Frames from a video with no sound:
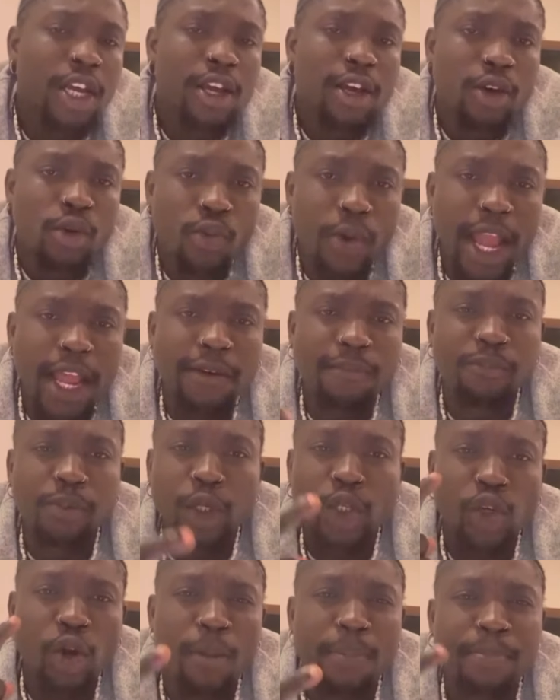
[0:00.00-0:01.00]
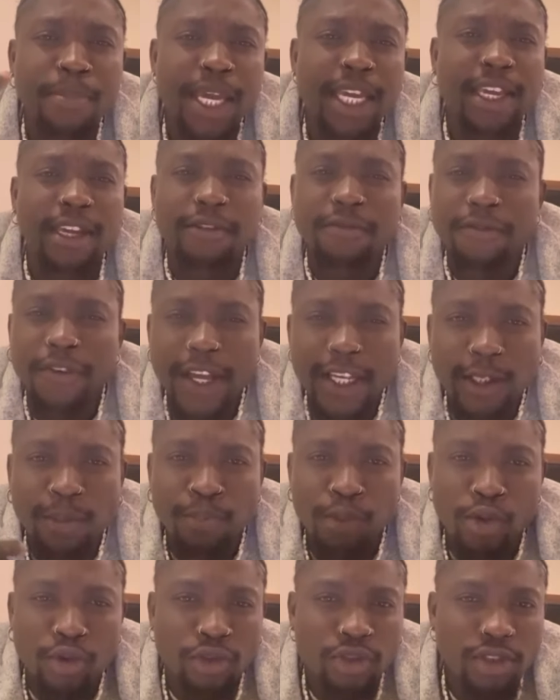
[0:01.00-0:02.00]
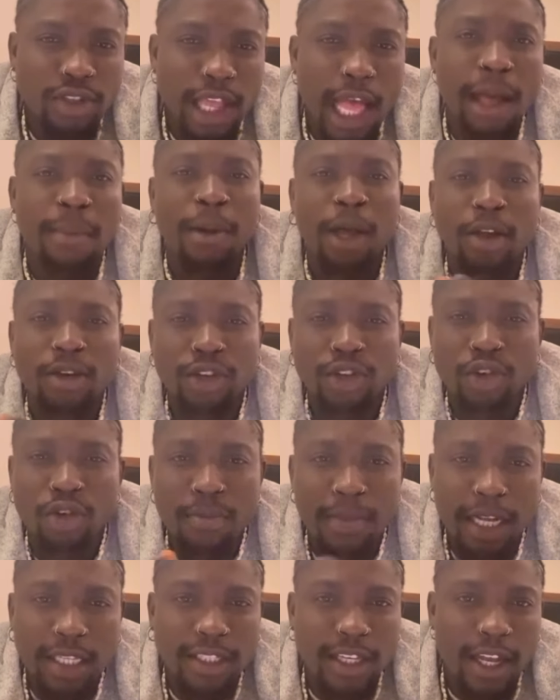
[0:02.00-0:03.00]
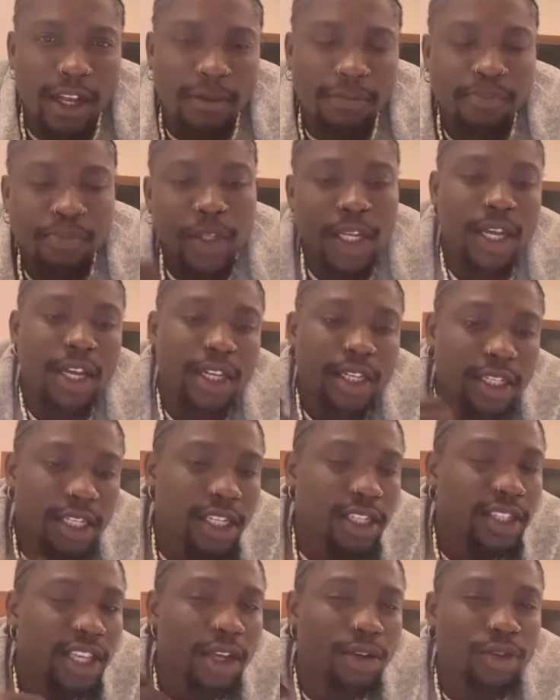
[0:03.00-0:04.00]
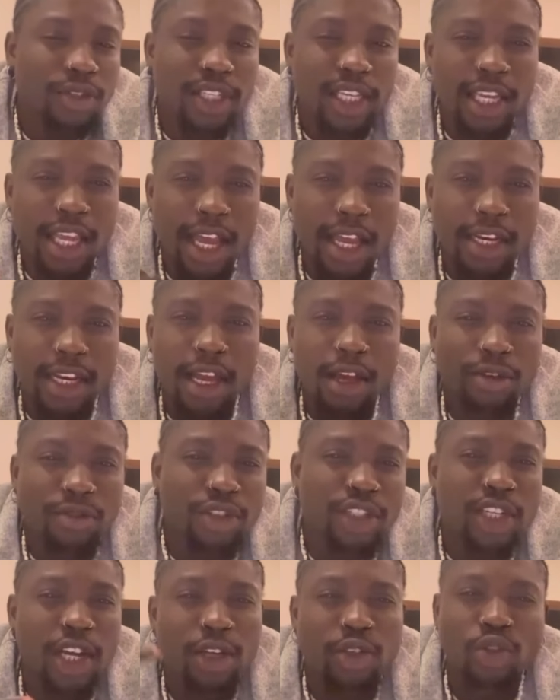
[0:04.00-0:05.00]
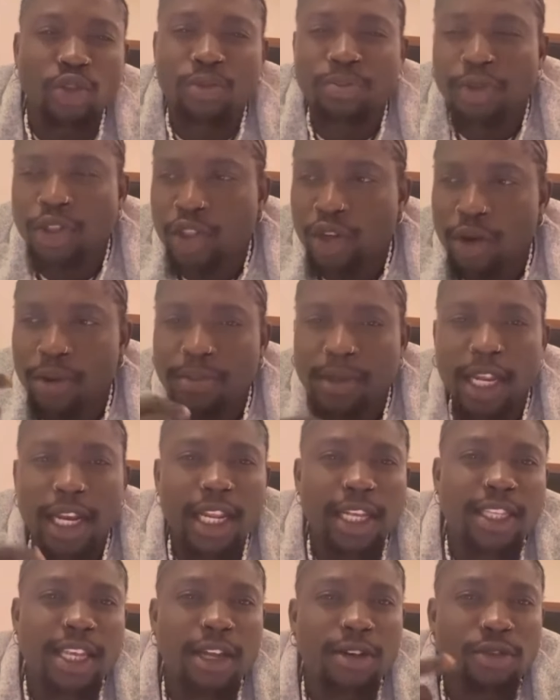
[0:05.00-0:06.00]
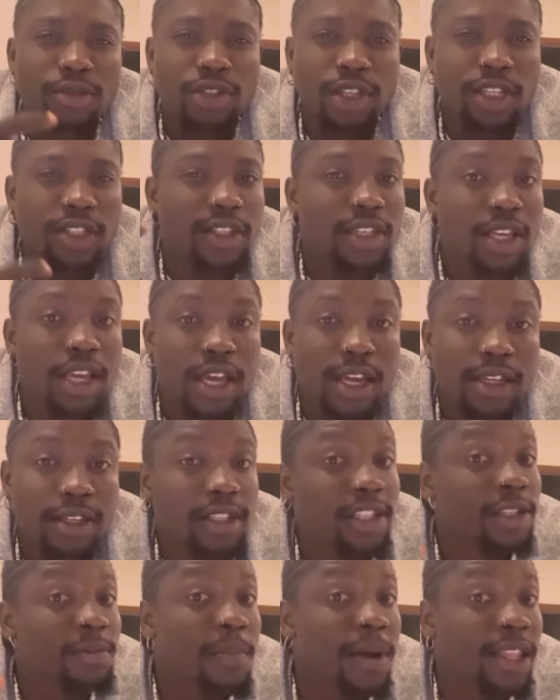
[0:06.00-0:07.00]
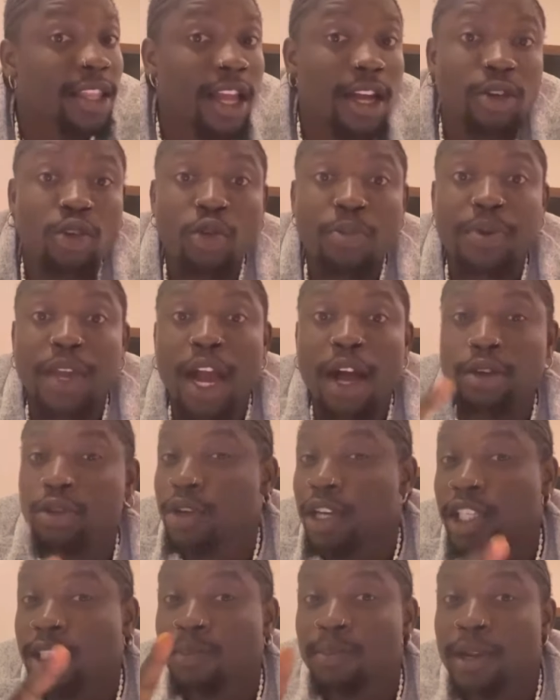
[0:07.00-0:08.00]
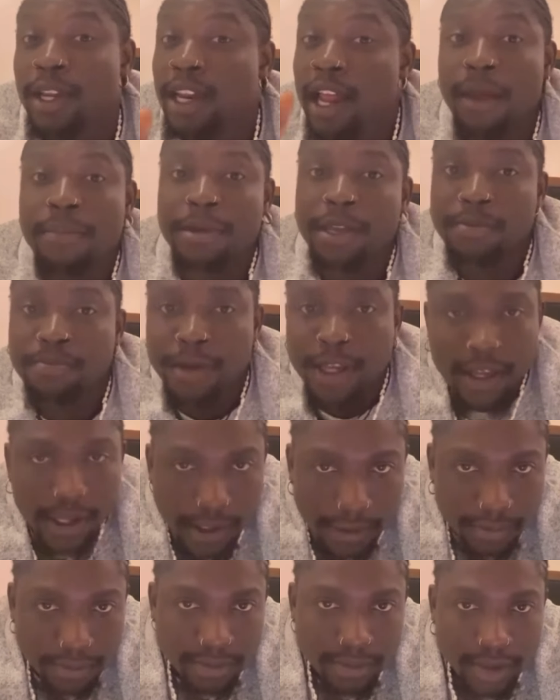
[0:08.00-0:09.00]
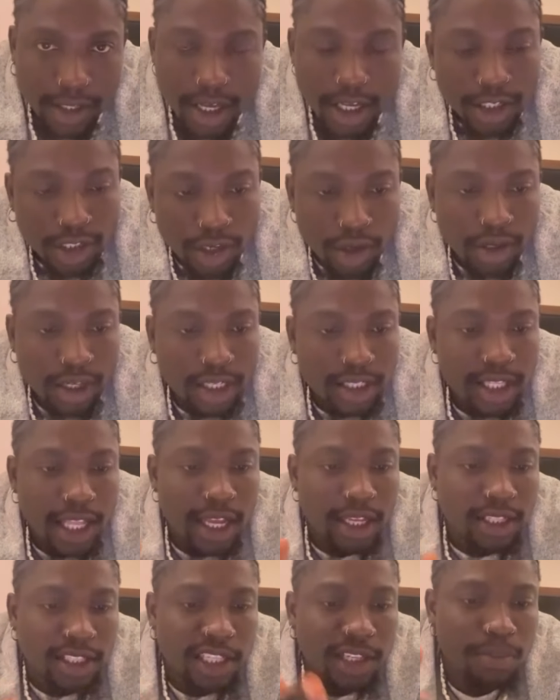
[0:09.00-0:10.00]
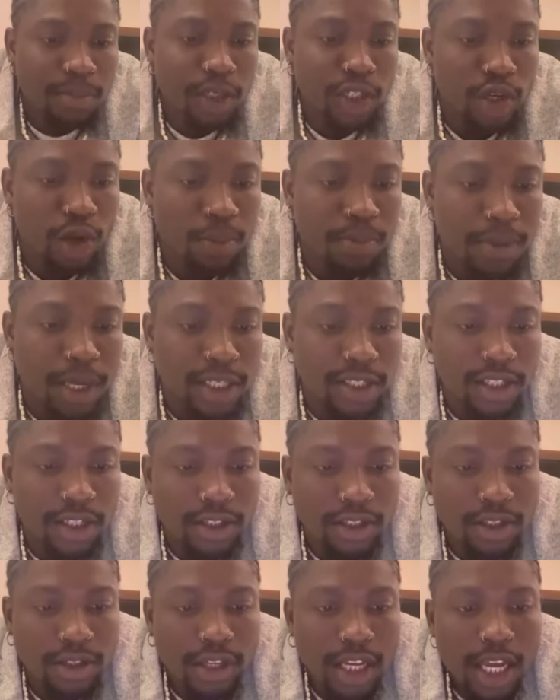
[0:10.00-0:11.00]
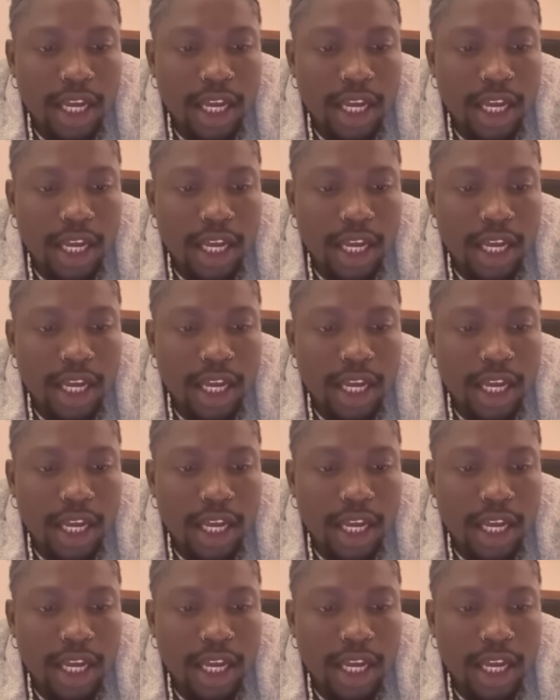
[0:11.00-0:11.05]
When Bishop making first post about the whole matter, this Eritrean now reach out to Bishop. The letter no say, see, eh, this matter no be how you explain and me be. Do you understand? See Bishop message.